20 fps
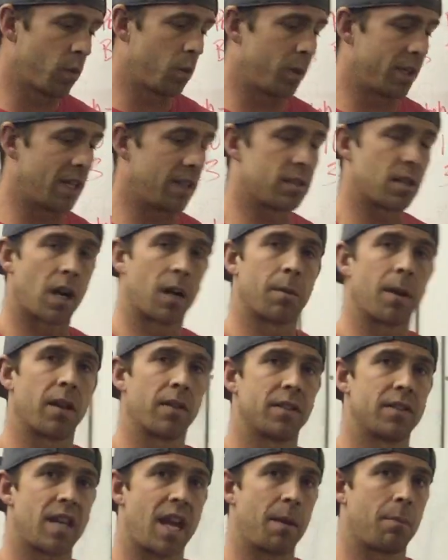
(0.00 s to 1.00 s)
We did talk
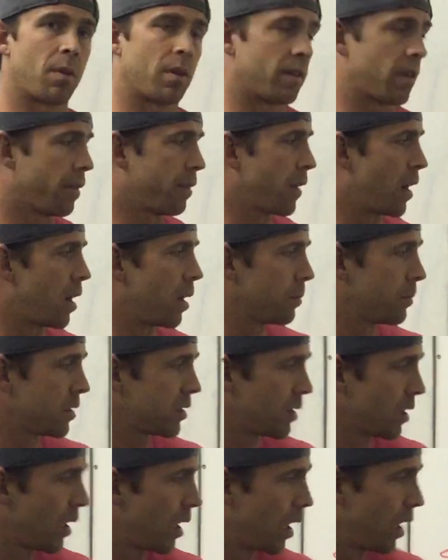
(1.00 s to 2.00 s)
about the tape on the
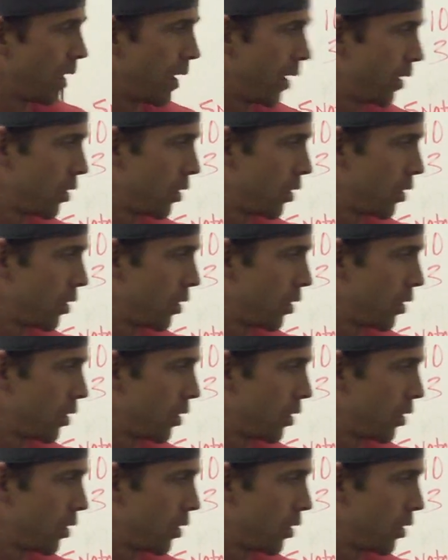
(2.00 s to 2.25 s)
thumbs.